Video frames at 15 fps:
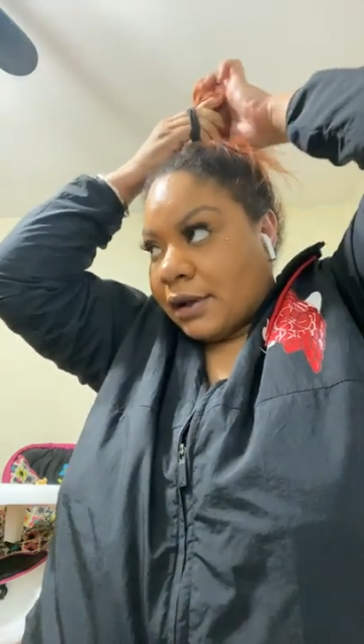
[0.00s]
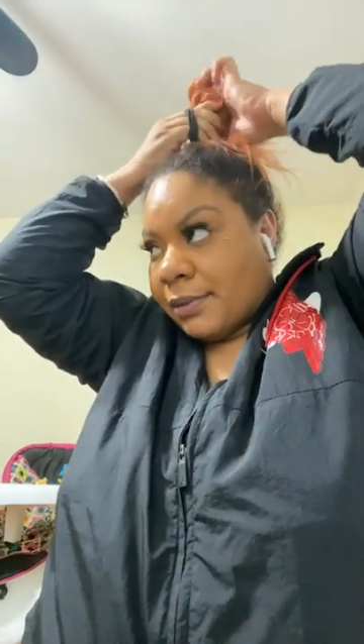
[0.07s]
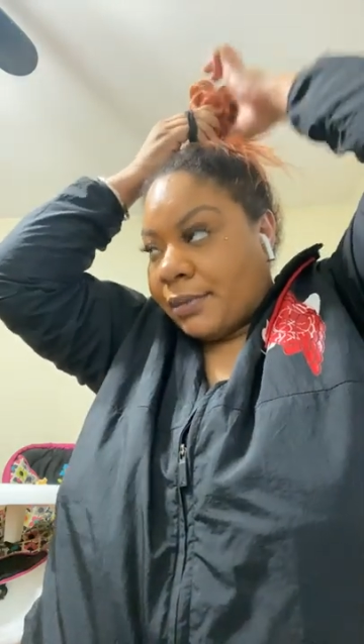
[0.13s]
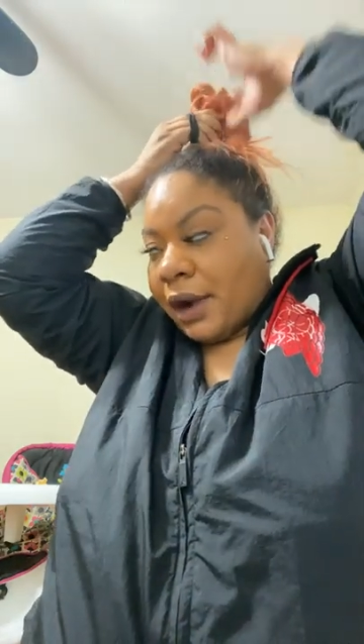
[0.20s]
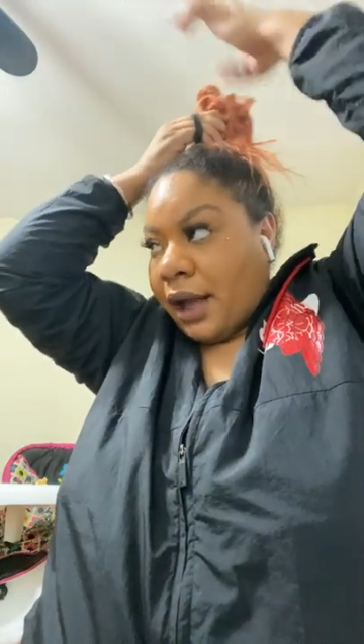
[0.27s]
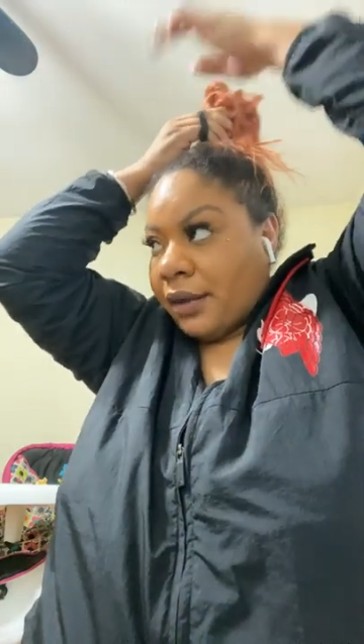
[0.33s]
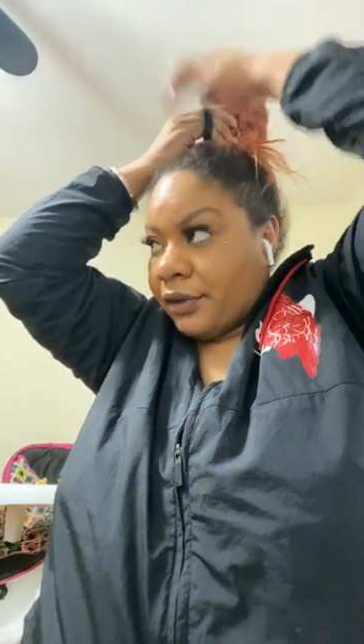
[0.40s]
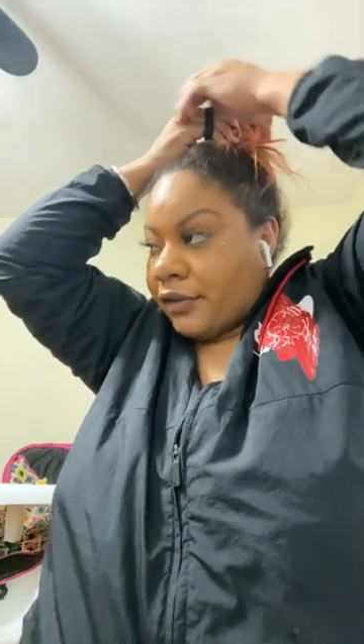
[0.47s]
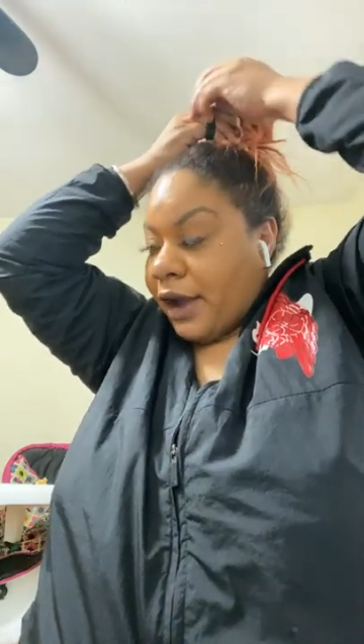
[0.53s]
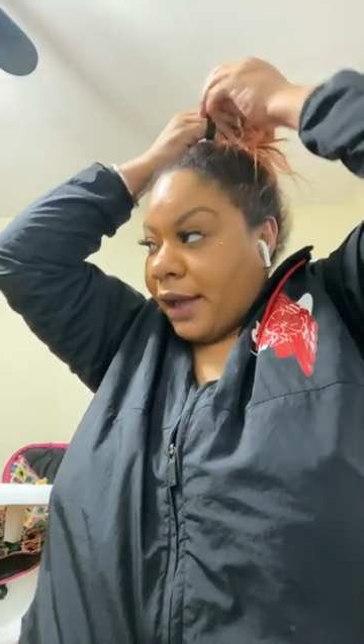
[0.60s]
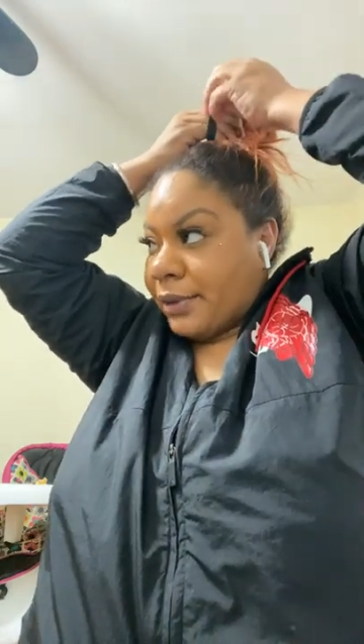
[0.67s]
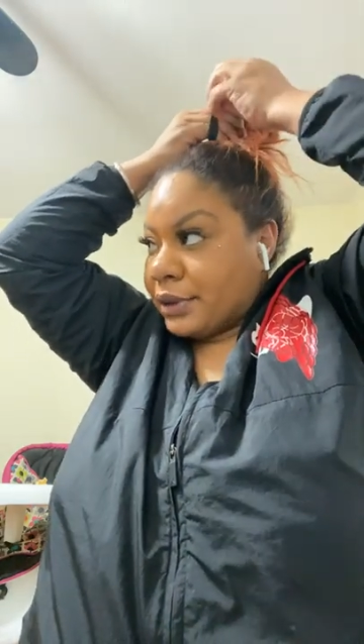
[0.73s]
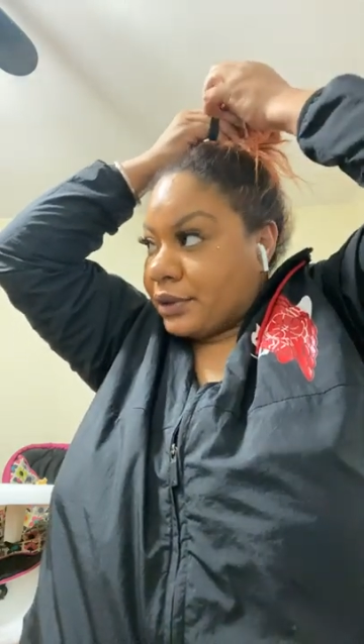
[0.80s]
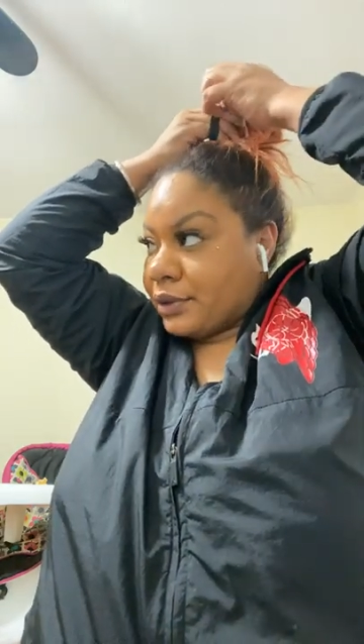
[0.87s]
a problem grabbing